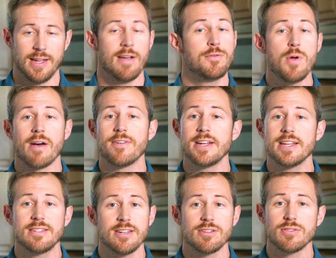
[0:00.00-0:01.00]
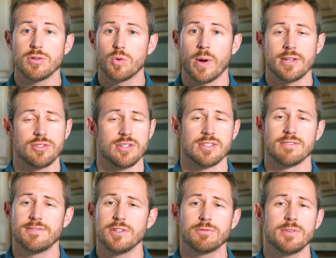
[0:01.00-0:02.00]
If you have any additional questions,
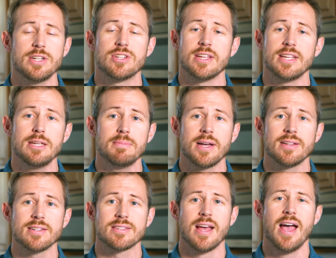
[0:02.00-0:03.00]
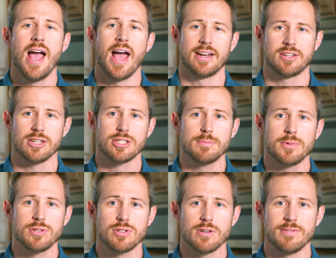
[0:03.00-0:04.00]
feel free to email us at
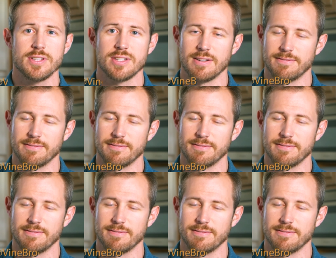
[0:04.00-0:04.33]
customerservice at